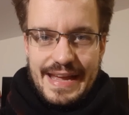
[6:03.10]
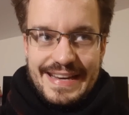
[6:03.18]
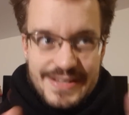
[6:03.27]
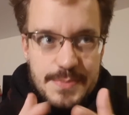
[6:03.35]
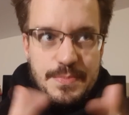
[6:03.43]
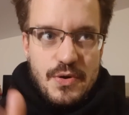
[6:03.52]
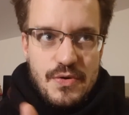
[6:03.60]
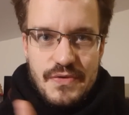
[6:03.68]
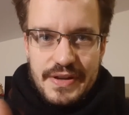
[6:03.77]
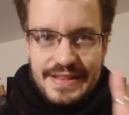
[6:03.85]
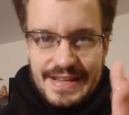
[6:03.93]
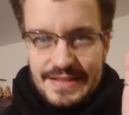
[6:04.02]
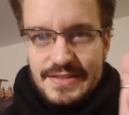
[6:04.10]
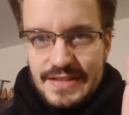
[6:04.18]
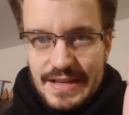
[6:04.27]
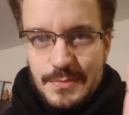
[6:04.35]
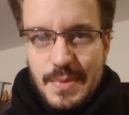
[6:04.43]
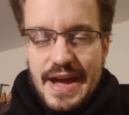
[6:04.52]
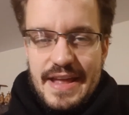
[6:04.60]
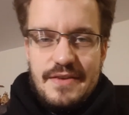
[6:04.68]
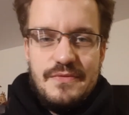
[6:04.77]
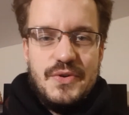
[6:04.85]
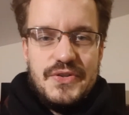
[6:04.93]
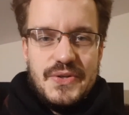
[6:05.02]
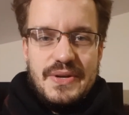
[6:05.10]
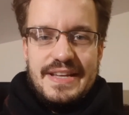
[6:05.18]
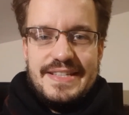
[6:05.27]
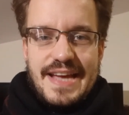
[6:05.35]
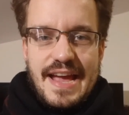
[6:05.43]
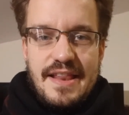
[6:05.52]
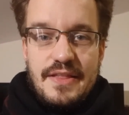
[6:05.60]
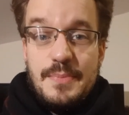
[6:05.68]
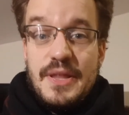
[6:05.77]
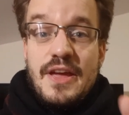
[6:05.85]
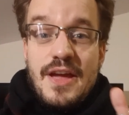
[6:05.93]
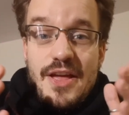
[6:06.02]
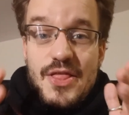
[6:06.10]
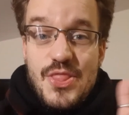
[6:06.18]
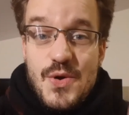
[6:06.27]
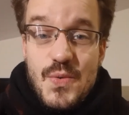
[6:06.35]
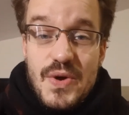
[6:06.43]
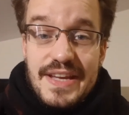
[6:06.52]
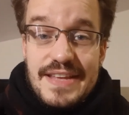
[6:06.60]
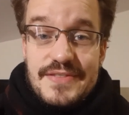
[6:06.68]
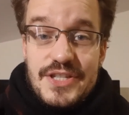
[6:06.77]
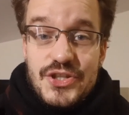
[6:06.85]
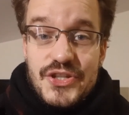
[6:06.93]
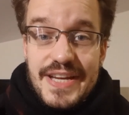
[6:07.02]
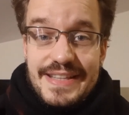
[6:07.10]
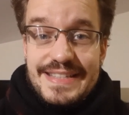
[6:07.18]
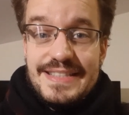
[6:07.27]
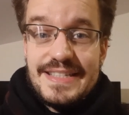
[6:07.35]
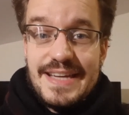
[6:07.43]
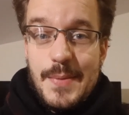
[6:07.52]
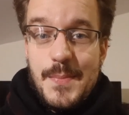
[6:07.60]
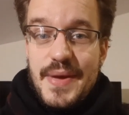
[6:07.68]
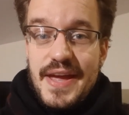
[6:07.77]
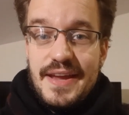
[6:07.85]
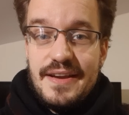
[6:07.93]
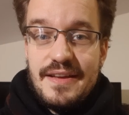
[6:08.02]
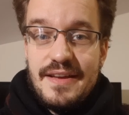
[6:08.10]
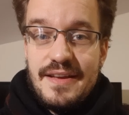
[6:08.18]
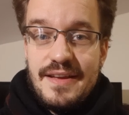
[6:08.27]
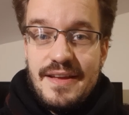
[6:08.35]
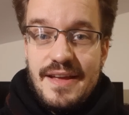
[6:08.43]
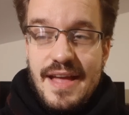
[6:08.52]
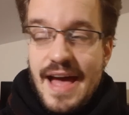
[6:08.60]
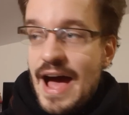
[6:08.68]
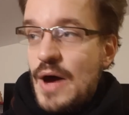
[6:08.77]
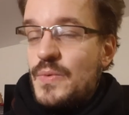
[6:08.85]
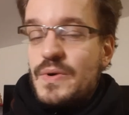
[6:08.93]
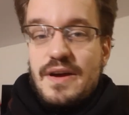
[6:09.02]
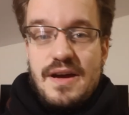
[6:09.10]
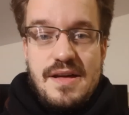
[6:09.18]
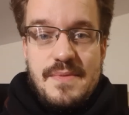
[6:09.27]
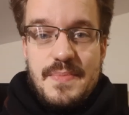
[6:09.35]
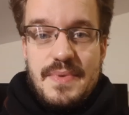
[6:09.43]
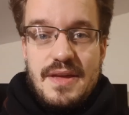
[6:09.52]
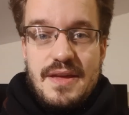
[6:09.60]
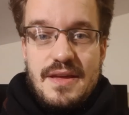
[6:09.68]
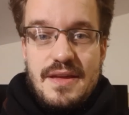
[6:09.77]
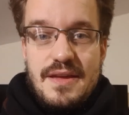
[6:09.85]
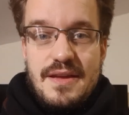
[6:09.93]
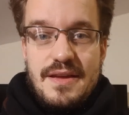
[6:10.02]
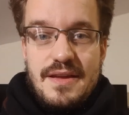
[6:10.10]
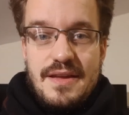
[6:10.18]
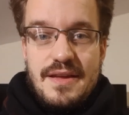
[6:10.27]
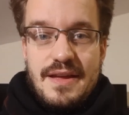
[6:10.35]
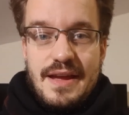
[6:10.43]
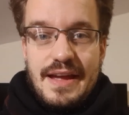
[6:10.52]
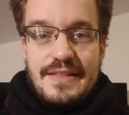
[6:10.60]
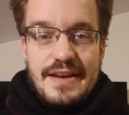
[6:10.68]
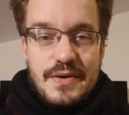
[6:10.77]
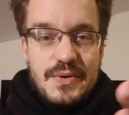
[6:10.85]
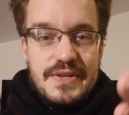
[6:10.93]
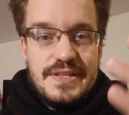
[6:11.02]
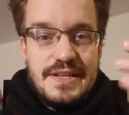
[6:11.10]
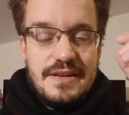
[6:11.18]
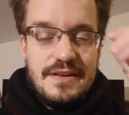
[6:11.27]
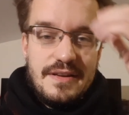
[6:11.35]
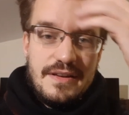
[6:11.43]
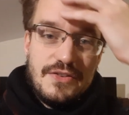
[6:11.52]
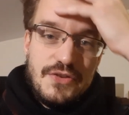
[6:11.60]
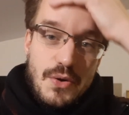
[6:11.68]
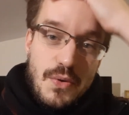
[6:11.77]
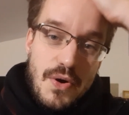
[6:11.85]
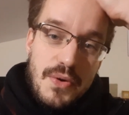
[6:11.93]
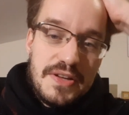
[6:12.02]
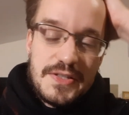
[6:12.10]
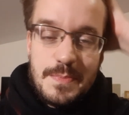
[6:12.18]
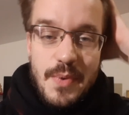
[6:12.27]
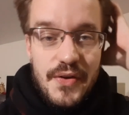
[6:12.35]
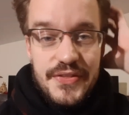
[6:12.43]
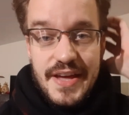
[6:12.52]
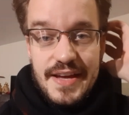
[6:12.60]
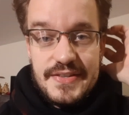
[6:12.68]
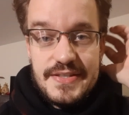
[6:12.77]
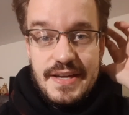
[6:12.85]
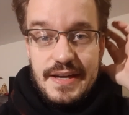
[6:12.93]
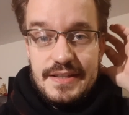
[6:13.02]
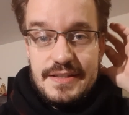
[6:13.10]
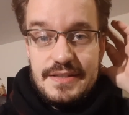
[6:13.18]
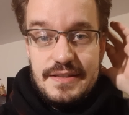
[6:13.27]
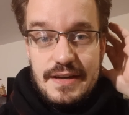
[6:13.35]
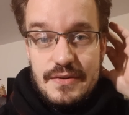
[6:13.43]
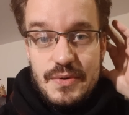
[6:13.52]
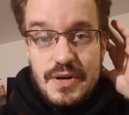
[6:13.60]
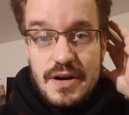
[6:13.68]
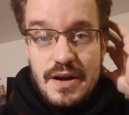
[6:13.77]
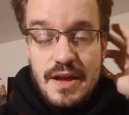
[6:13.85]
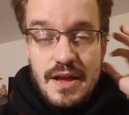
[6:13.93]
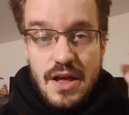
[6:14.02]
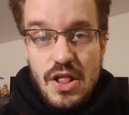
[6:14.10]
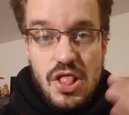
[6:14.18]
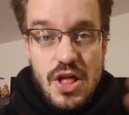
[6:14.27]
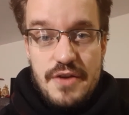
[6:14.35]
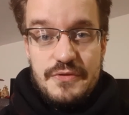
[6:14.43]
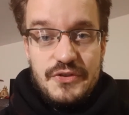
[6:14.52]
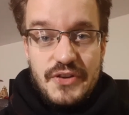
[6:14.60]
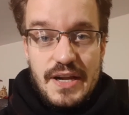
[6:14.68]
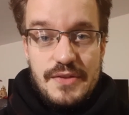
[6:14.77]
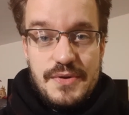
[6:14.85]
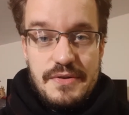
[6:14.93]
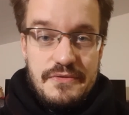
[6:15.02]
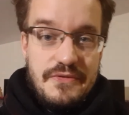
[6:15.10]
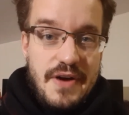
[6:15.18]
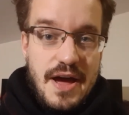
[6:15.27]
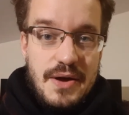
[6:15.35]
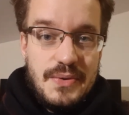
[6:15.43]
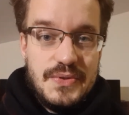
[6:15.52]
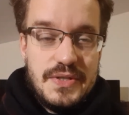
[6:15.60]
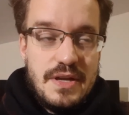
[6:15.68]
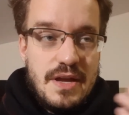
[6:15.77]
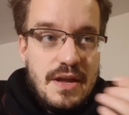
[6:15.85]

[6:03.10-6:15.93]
And it's proven that Biden was on his island, but no one gives a shit in the campaign. How come? And that was in Joe Rogan's podcast that there were a lot of children found,